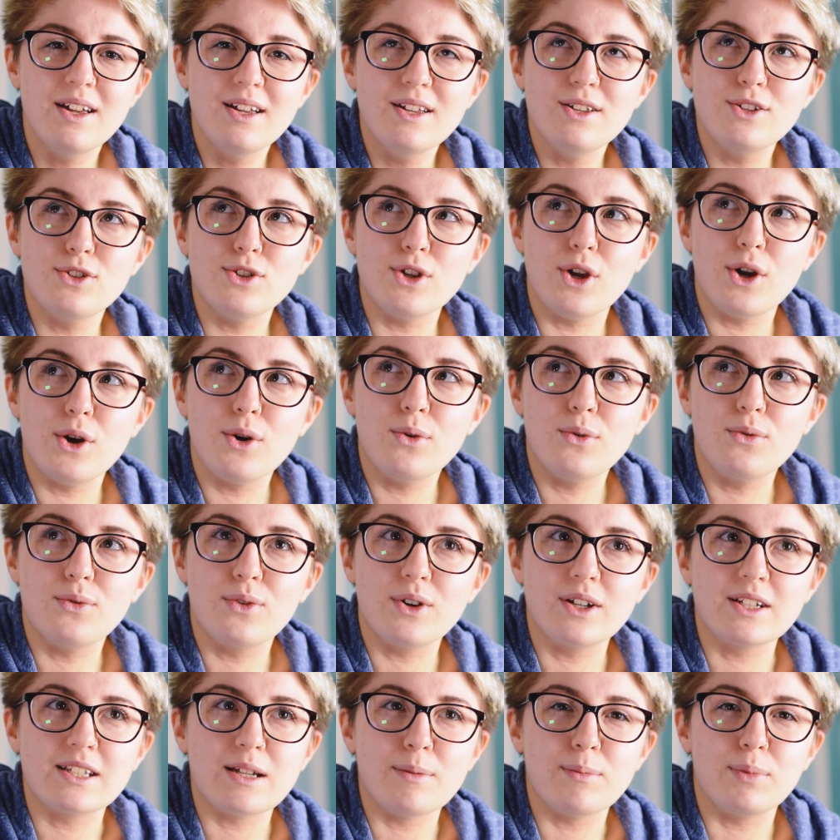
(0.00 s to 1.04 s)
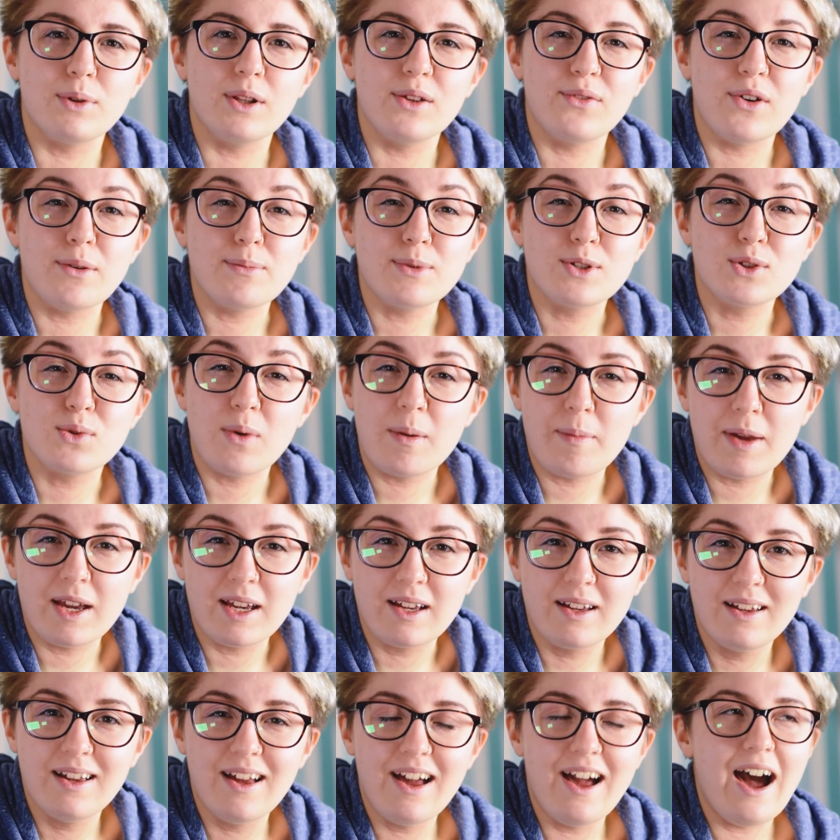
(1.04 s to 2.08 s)
So for example, if I'm
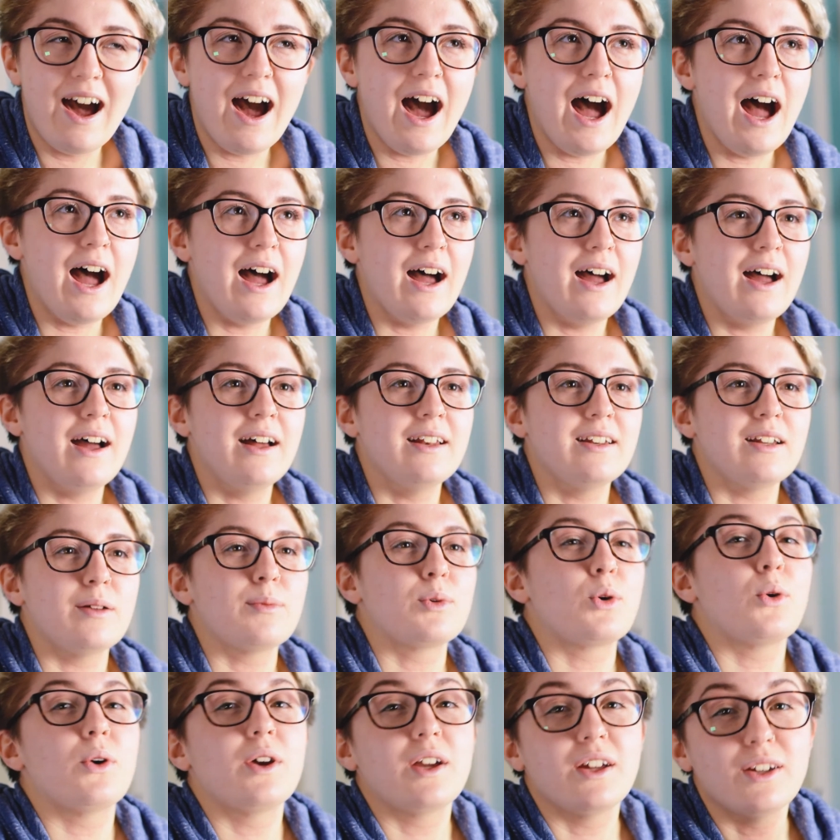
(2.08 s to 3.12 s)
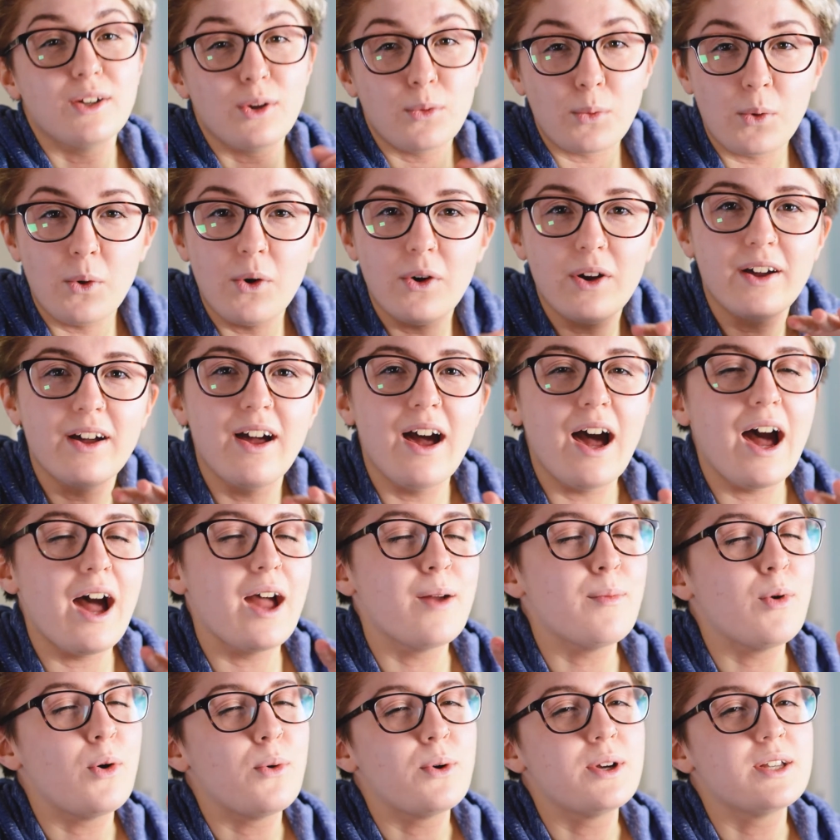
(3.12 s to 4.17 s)
swimming and I'm going underwater,
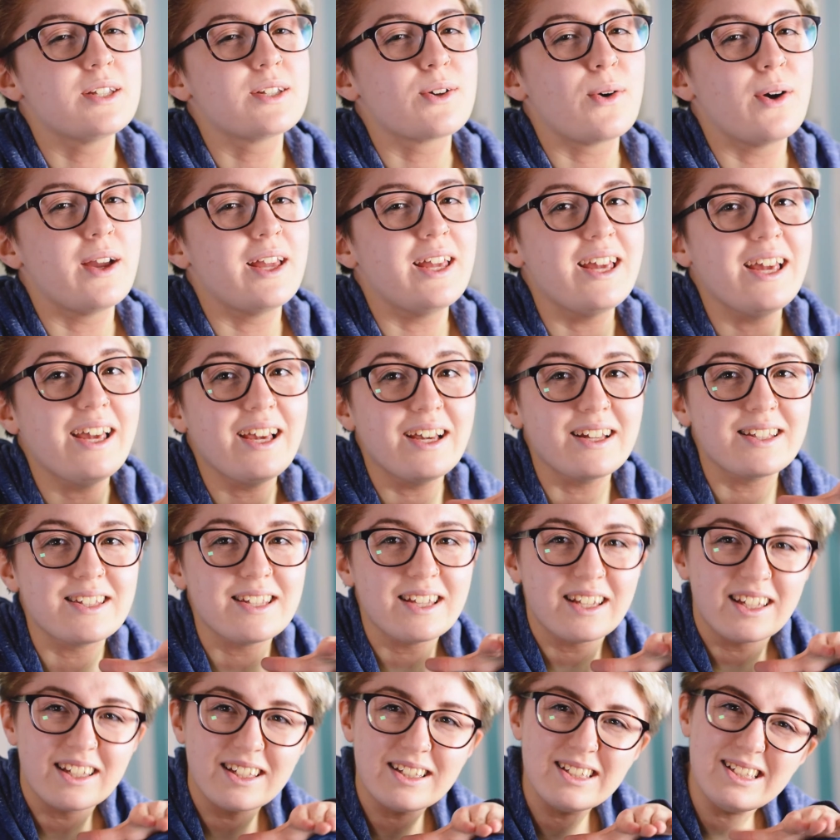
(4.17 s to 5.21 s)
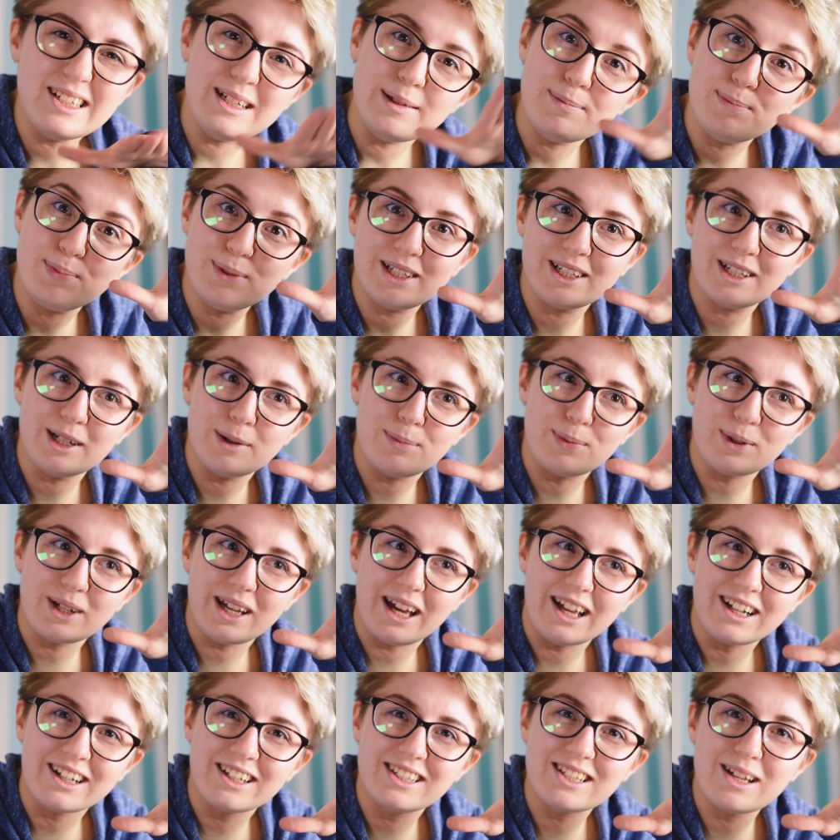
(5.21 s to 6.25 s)
I'm always quite eager to get back up
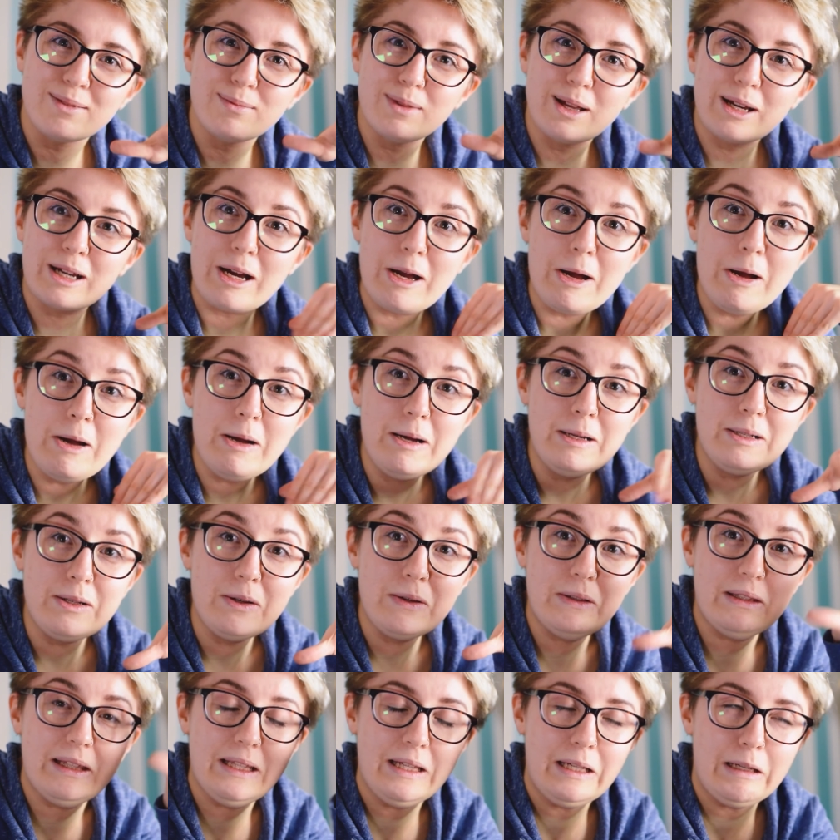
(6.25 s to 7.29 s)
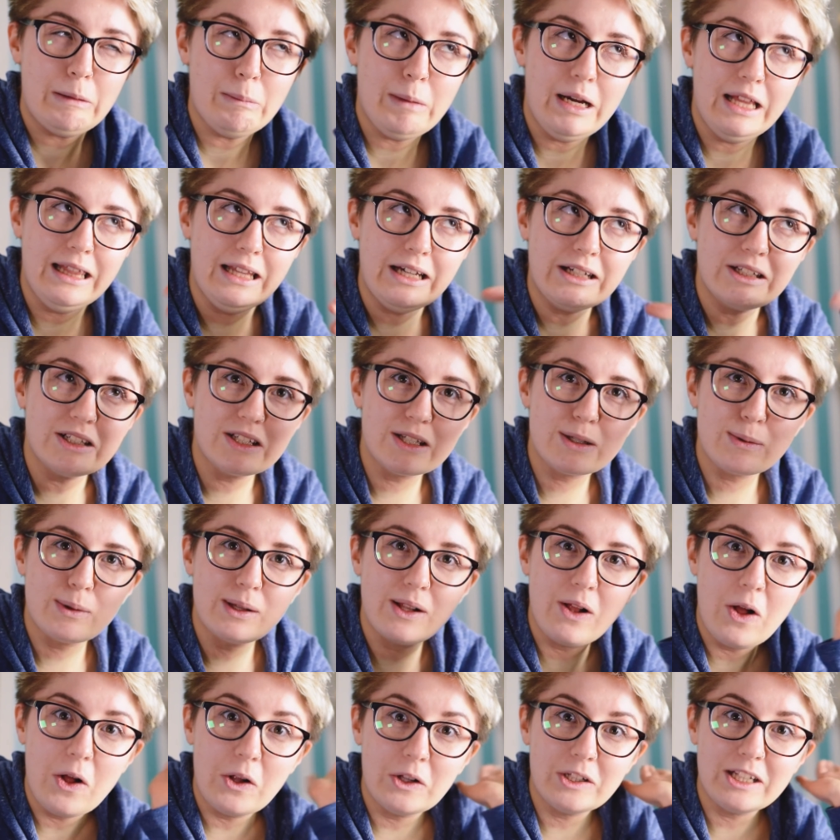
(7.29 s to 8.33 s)
again because I'm like, I don't think my lungs will
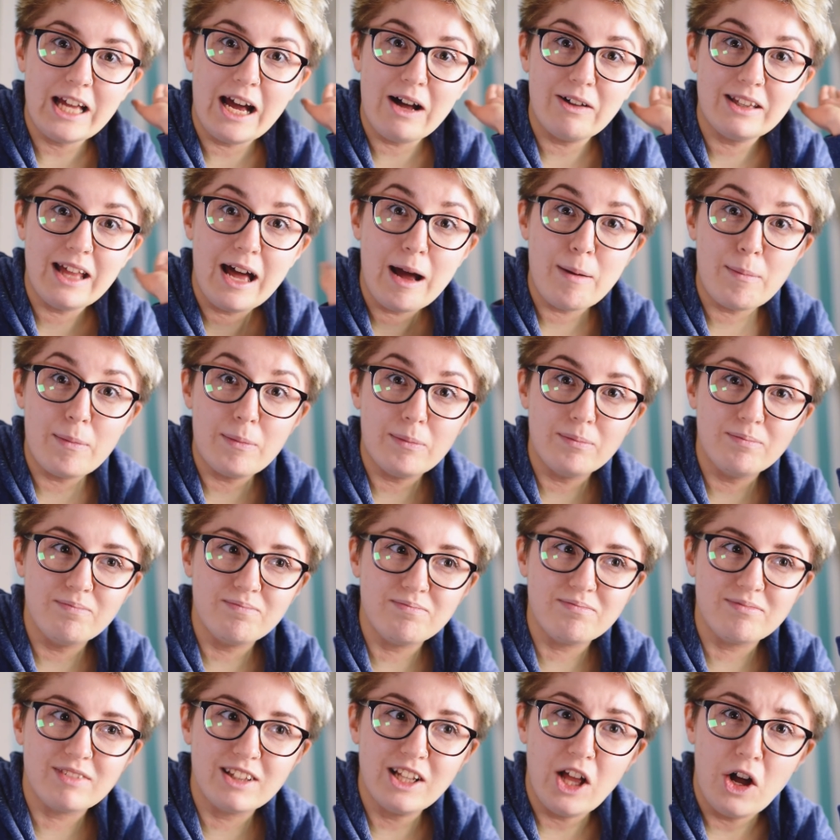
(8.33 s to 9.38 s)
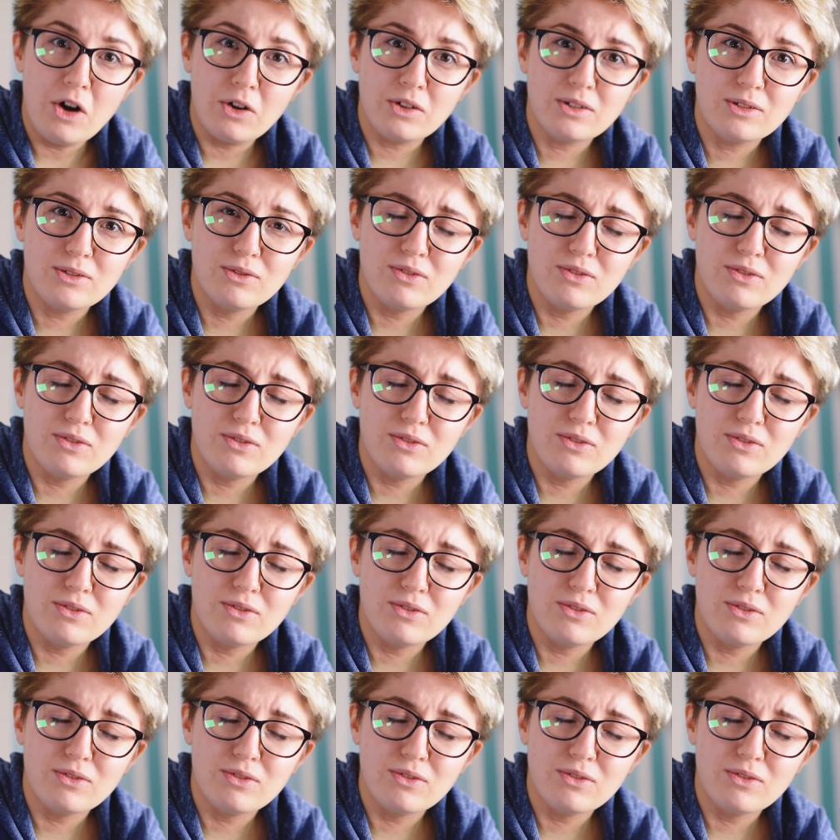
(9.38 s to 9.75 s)
hold out that long,